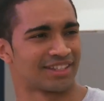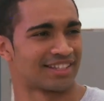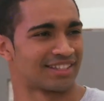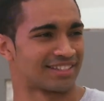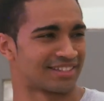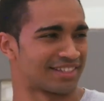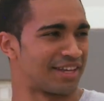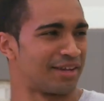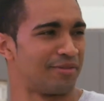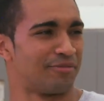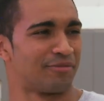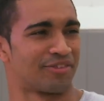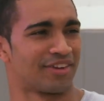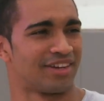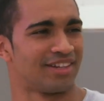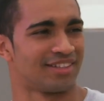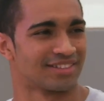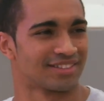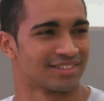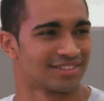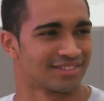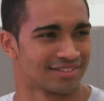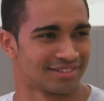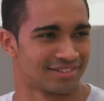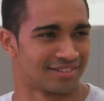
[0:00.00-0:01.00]
That same
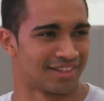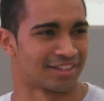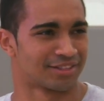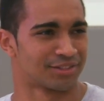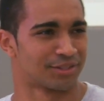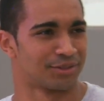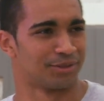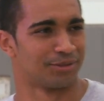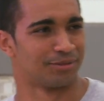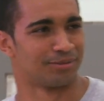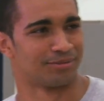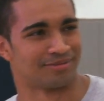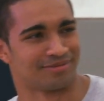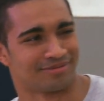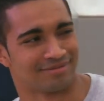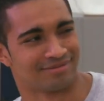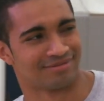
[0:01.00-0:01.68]
face next to him?